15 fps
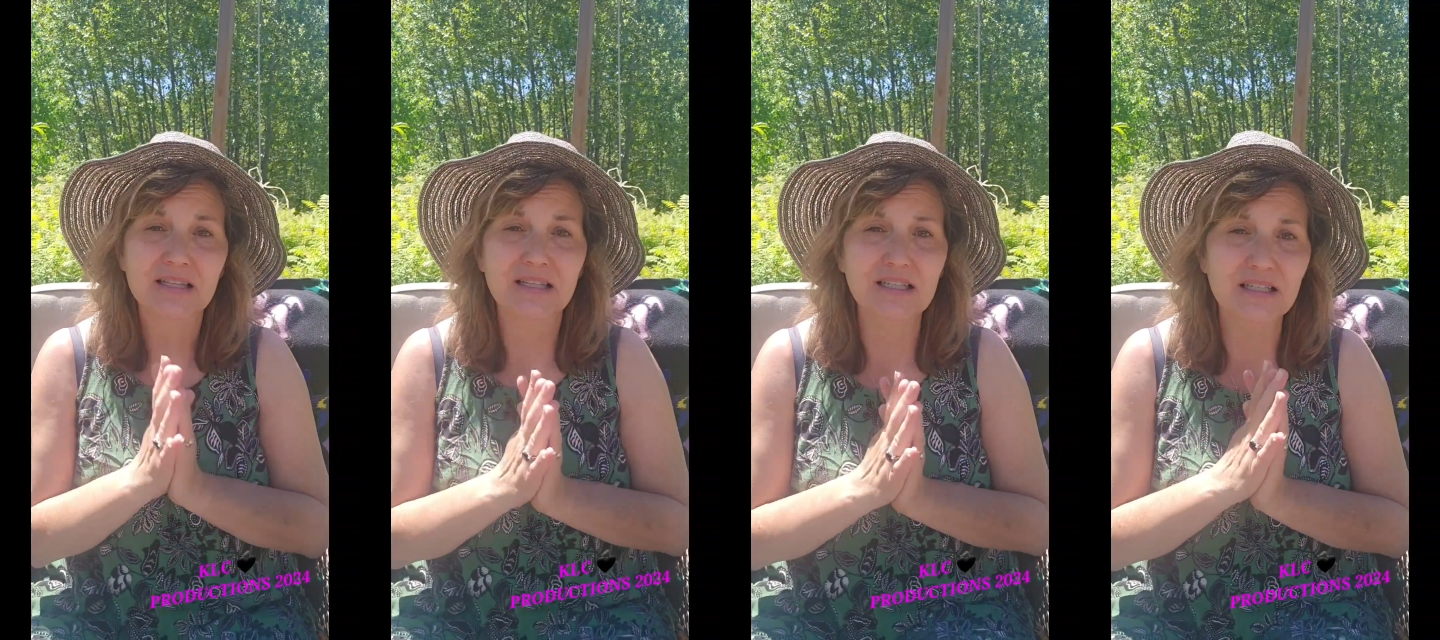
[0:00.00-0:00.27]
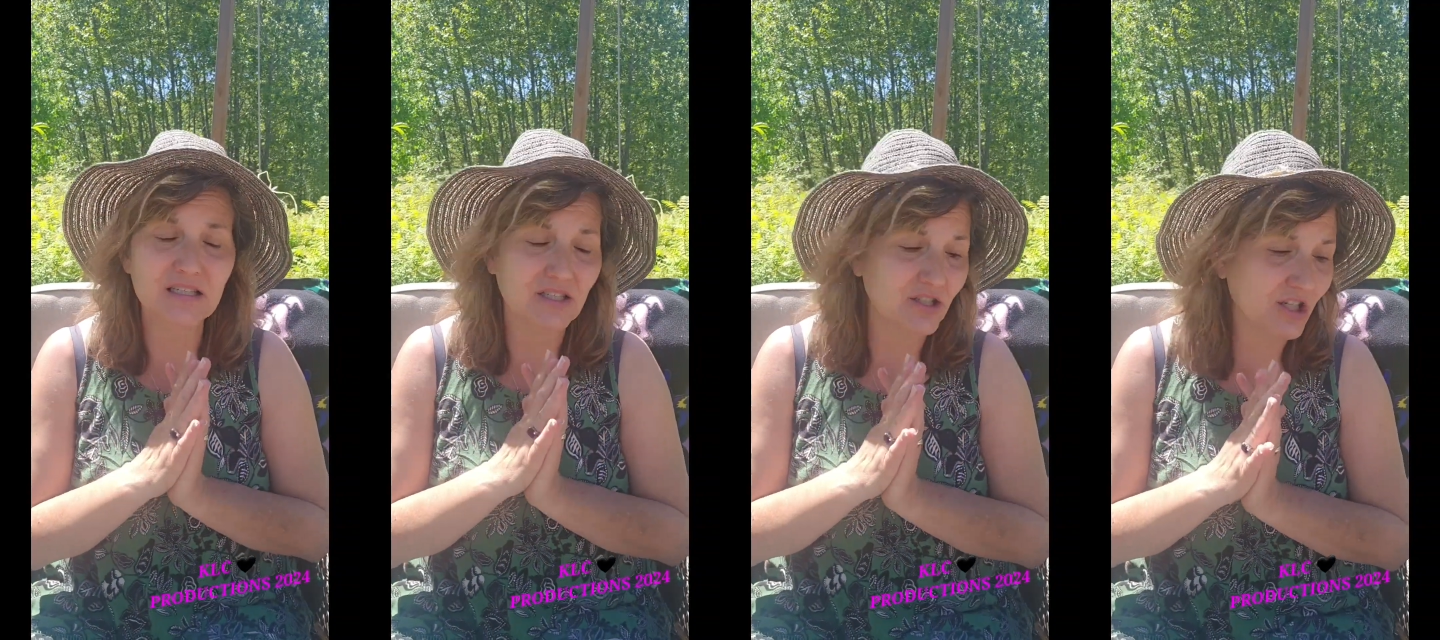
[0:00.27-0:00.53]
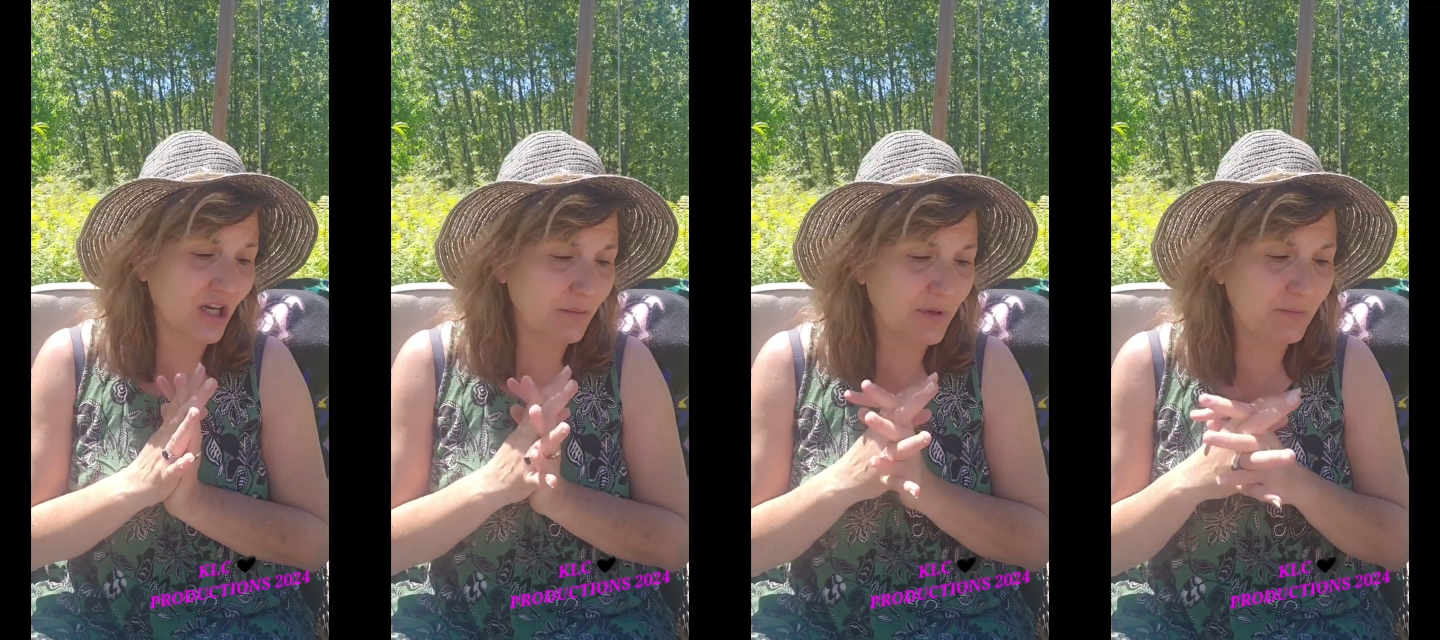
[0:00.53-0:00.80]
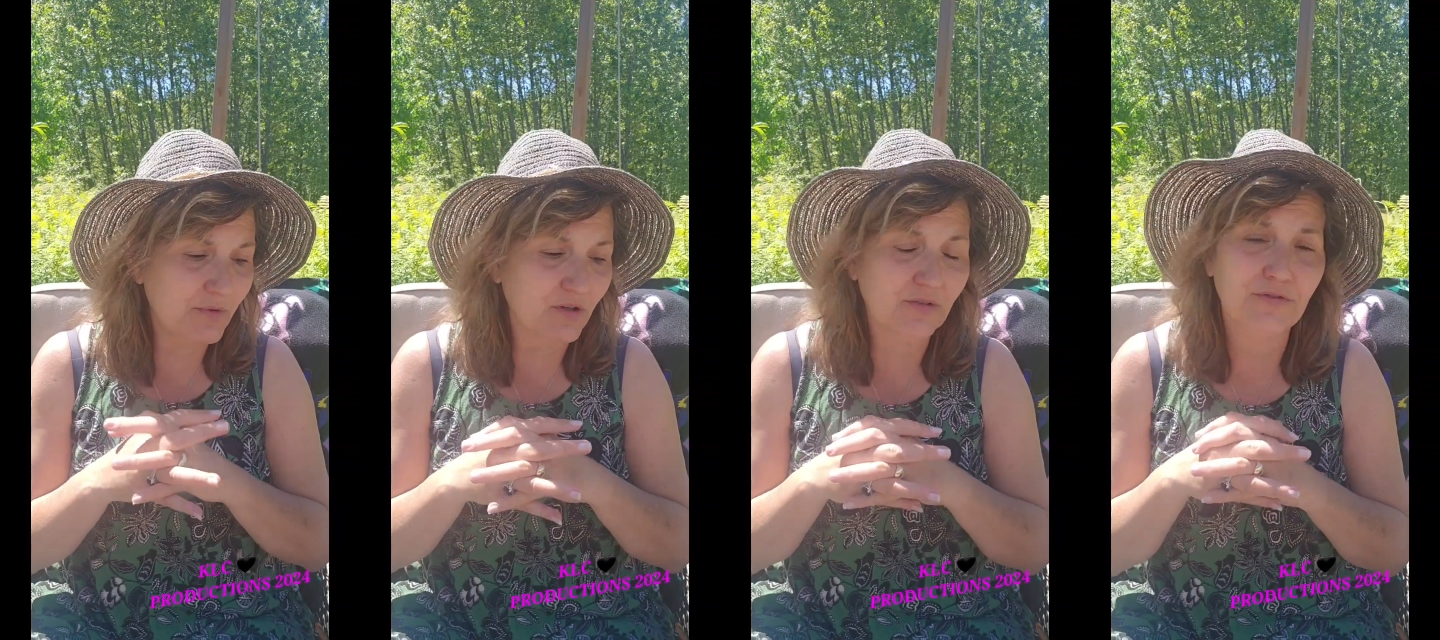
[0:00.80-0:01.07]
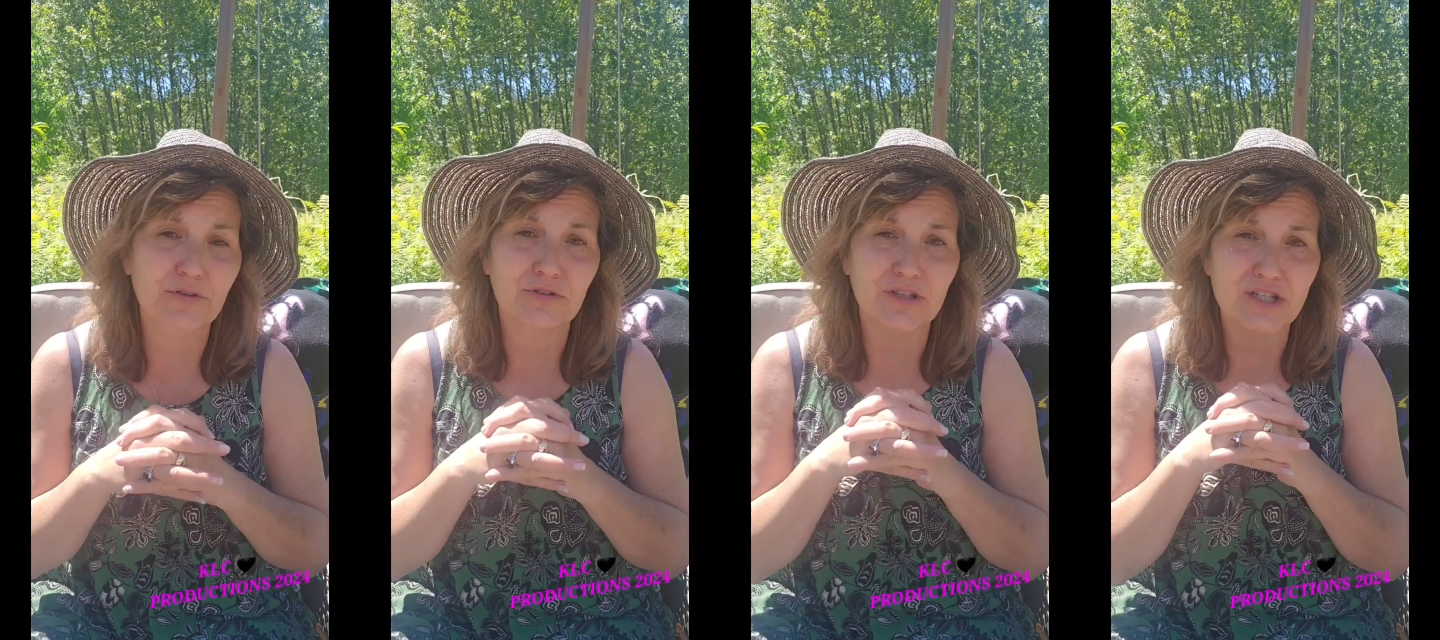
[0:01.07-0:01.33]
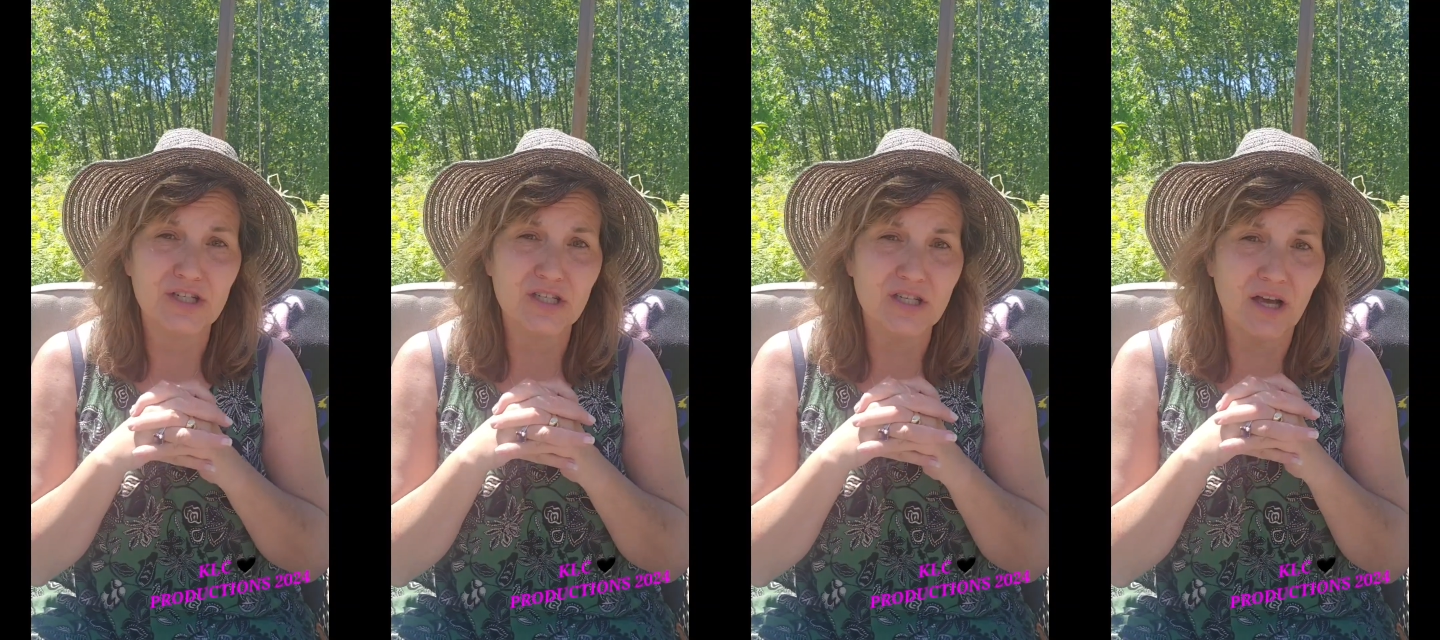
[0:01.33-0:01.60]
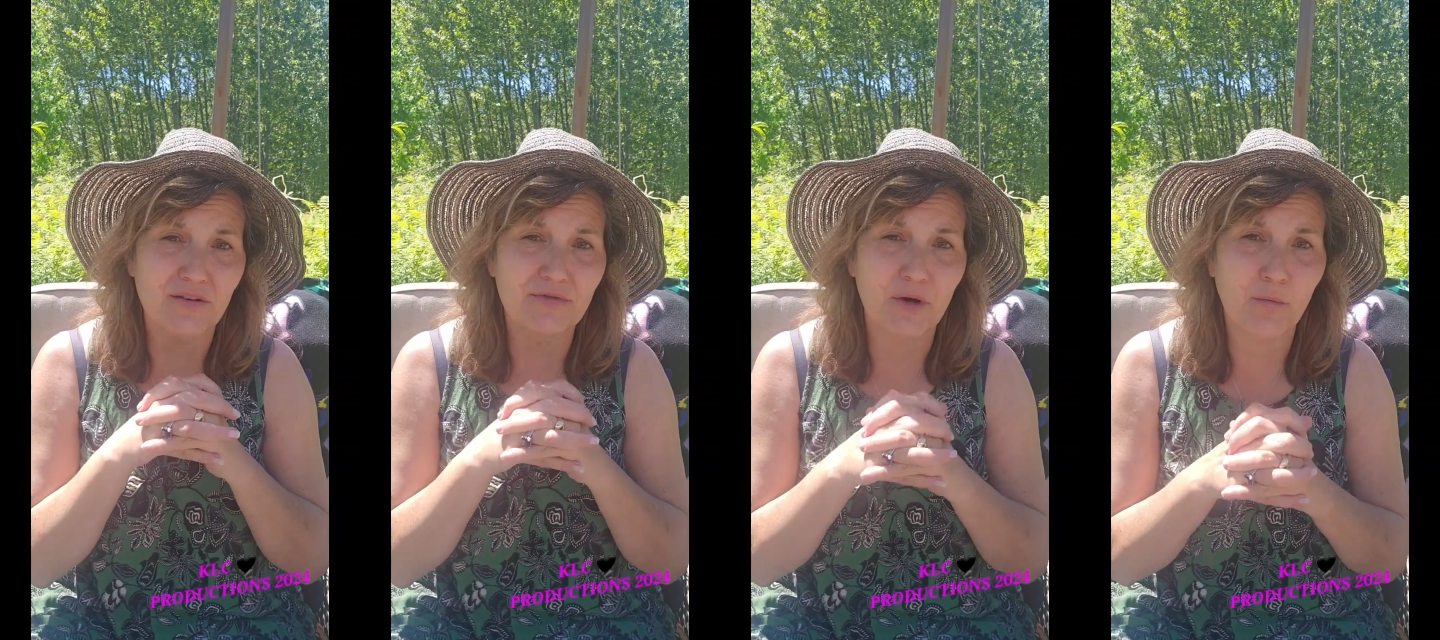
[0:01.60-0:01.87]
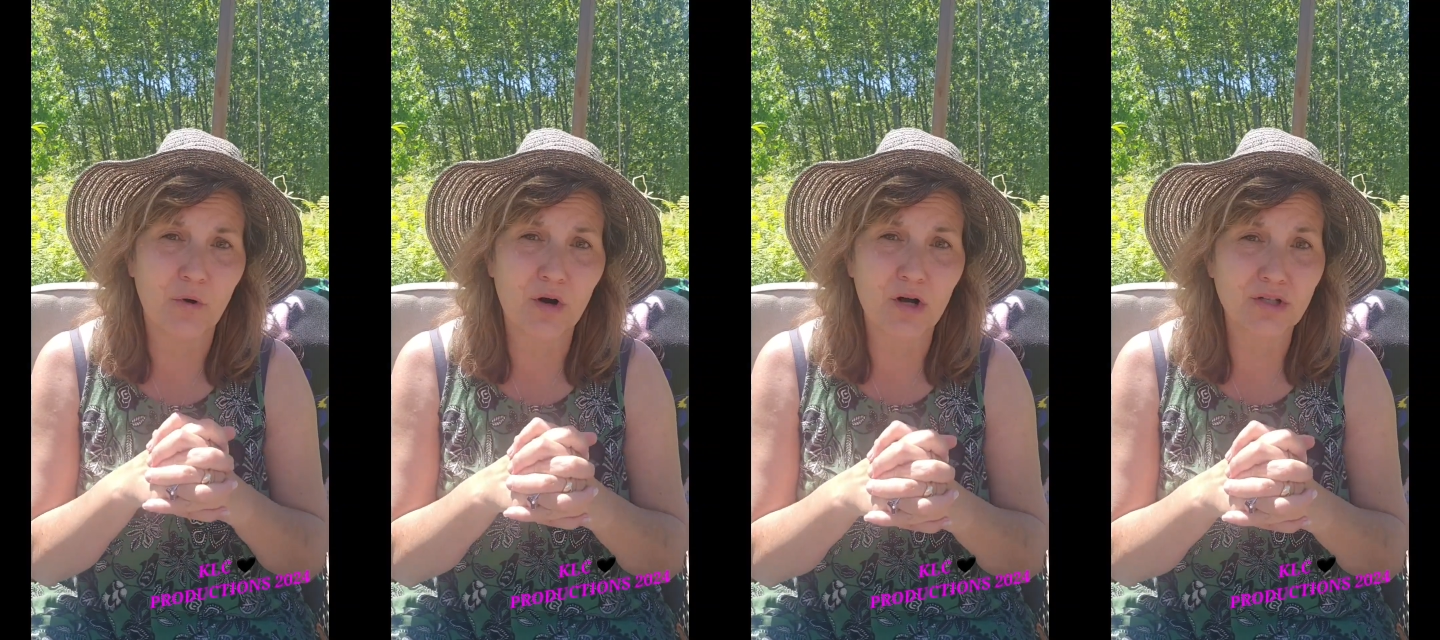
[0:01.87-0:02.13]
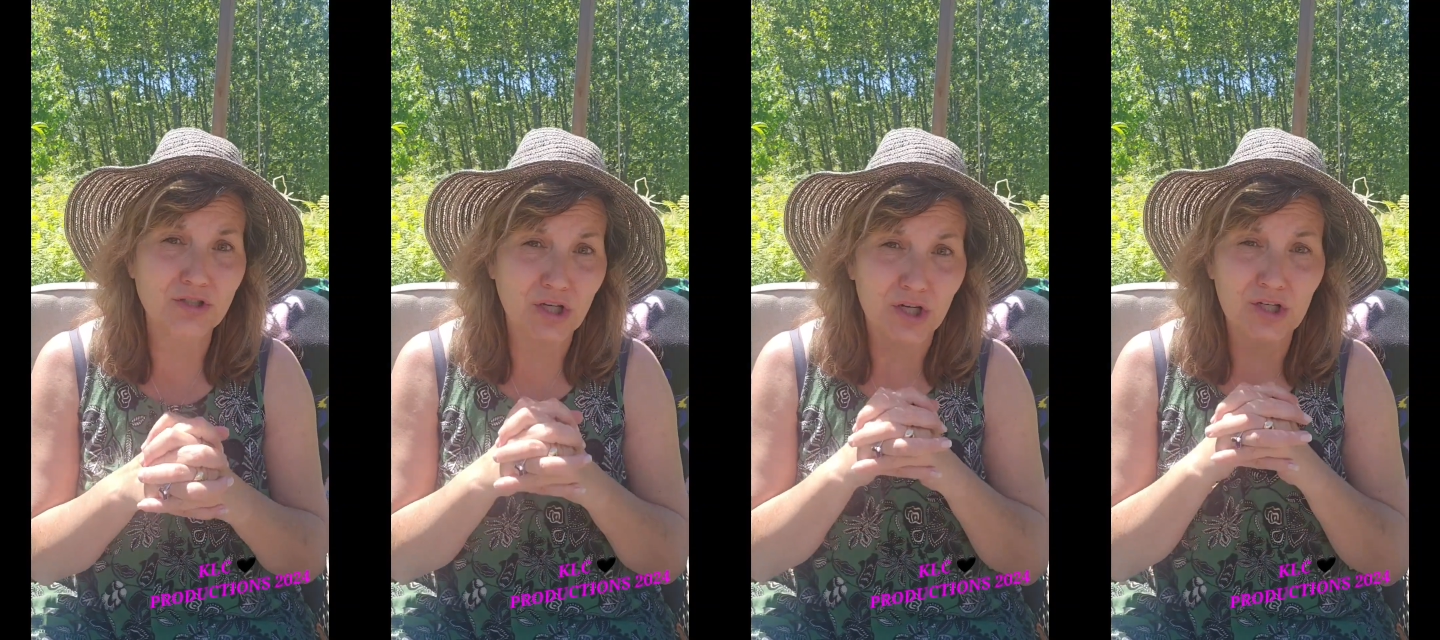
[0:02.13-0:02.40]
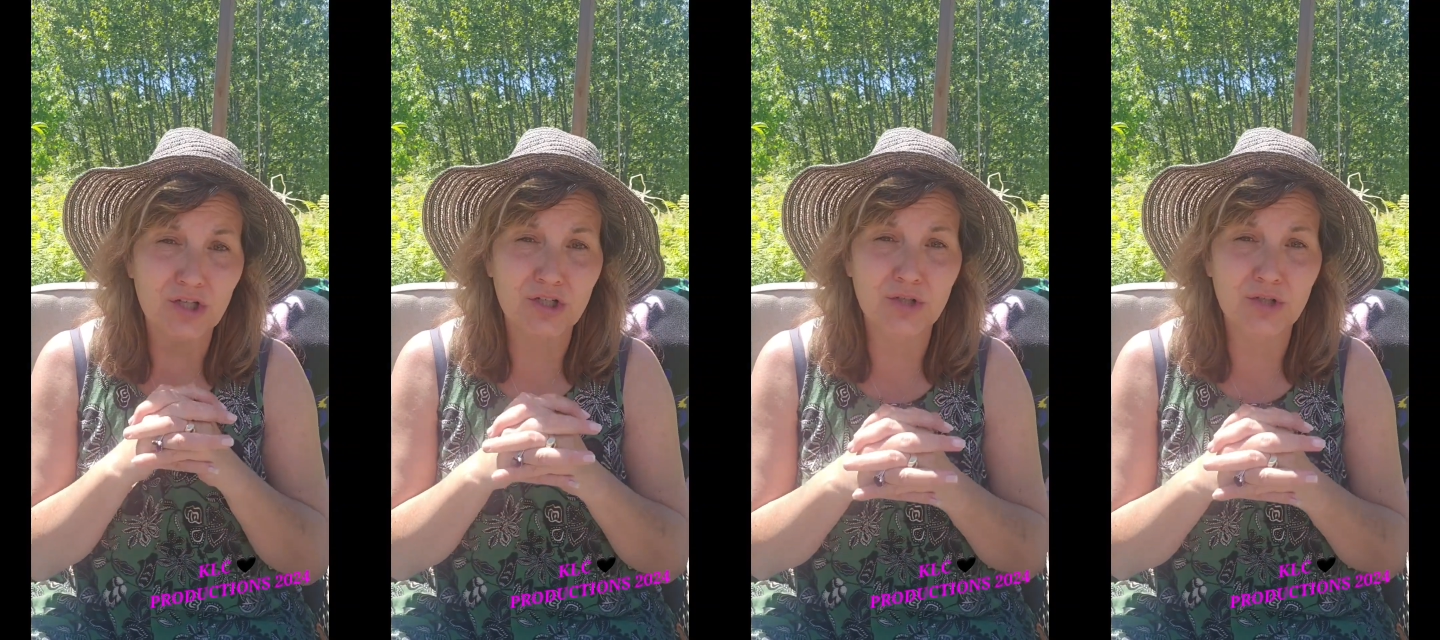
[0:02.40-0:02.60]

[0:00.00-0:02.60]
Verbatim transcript: Ladies and gentlemen, beautiful creatures of the world,